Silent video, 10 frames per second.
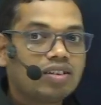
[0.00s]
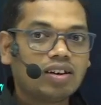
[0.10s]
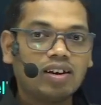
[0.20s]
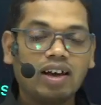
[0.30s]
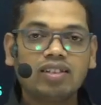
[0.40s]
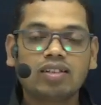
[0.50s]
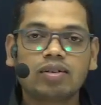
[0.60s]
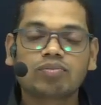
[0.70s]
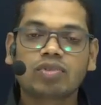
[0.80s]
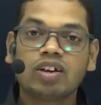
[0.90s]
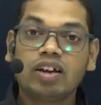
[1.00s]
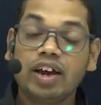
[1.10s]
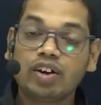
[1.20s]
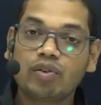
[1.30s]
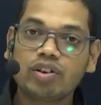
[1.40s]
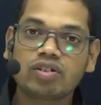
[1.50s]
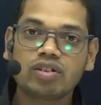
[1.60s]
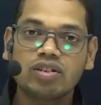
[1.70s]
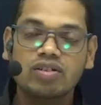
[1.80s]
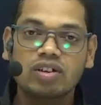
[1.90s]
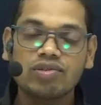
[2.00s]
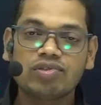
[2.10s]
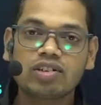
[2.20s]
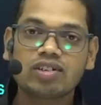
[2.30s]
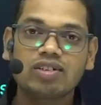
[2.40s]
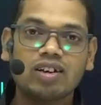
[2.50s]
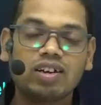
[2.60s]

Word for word: the length, increase in the surface area,